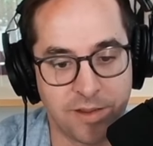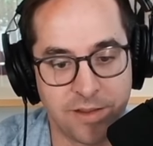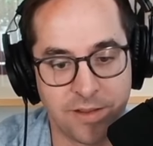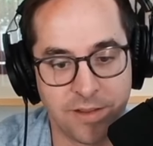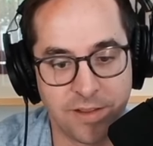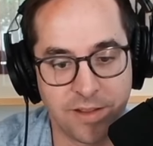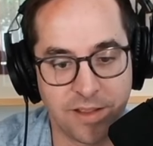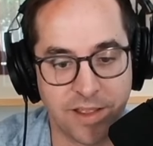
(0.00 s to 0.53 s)

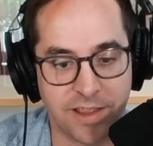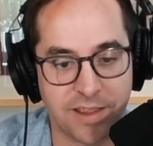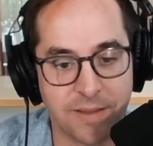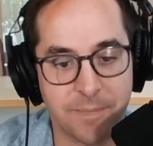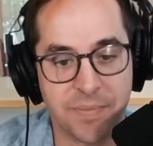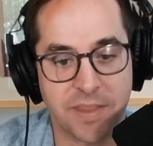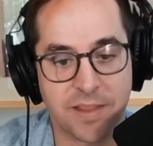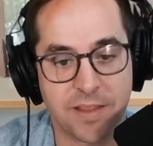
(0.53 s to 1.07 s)
Oh, like,
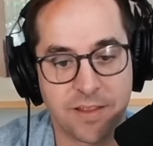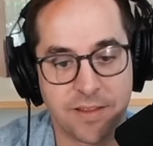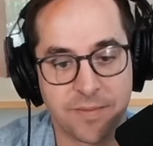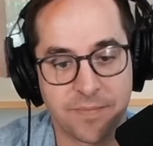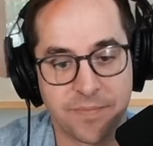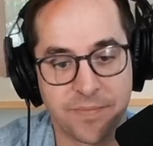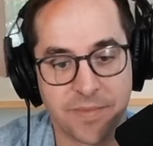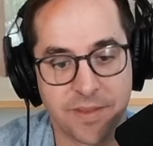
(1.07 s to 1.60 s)
pussy.
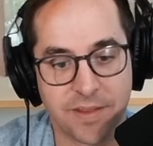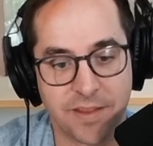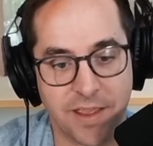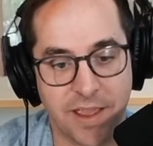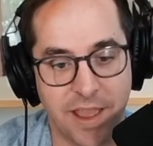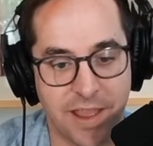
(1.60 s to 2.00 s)
Yeah.